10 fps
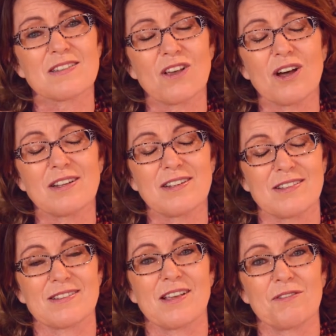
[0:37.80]

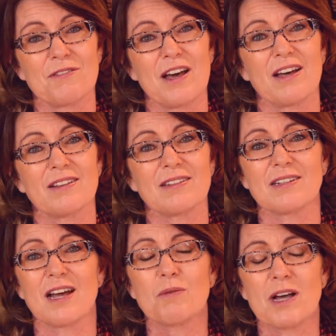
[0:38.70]
scientists have found
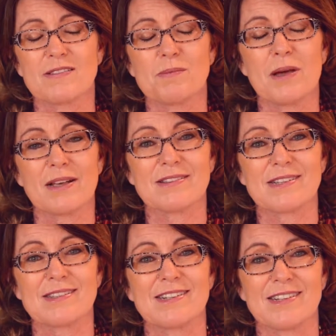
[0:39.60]
that it's about
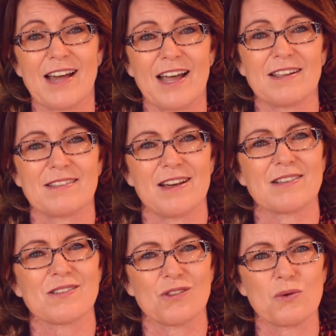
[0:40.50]
60 to
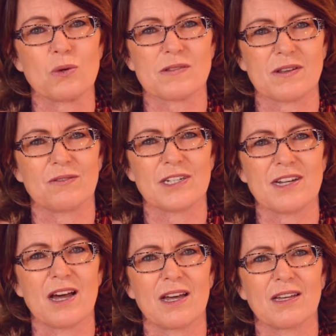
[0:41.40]
80,000 thoughts every
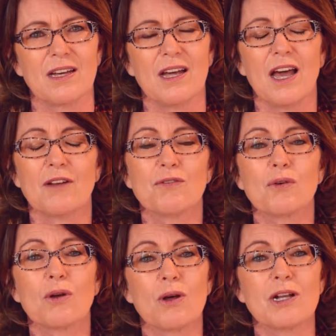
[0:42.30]
day. And for
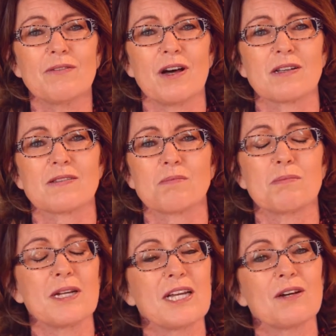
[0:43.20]
a lot of us,
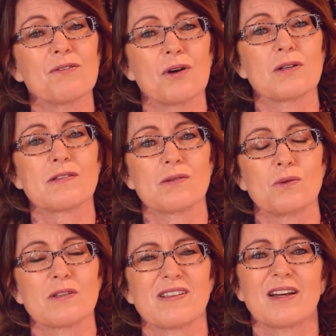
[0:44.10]
many of those
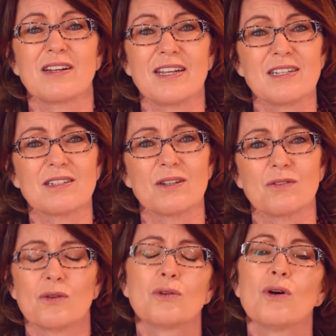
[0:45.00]
thoughts are negative
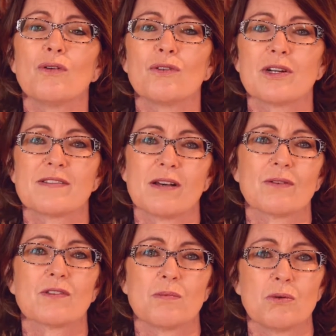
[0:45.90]
or not very
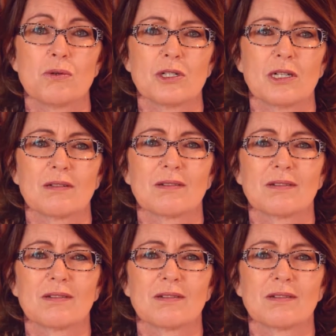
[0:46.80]
self-supporting.